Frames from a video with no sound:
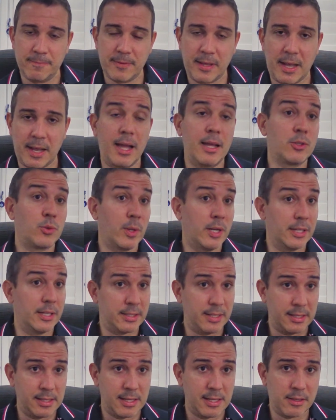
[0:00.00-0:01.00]
as well as
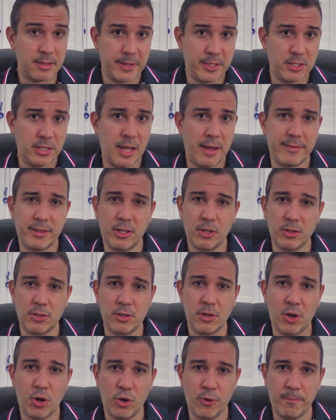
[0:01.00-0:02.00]
I mentioned, having a
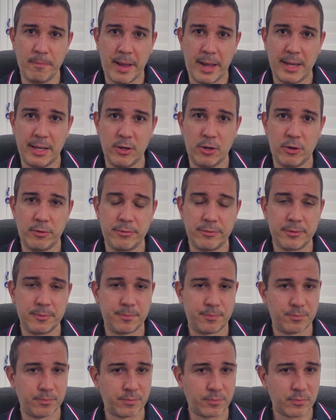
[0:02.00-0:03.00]
home paid off.
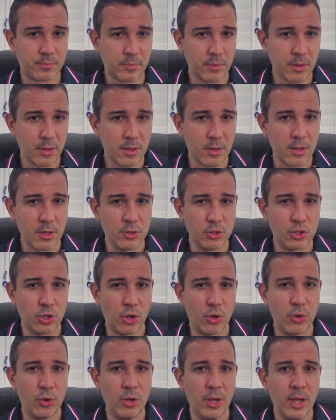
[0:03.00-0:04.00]
So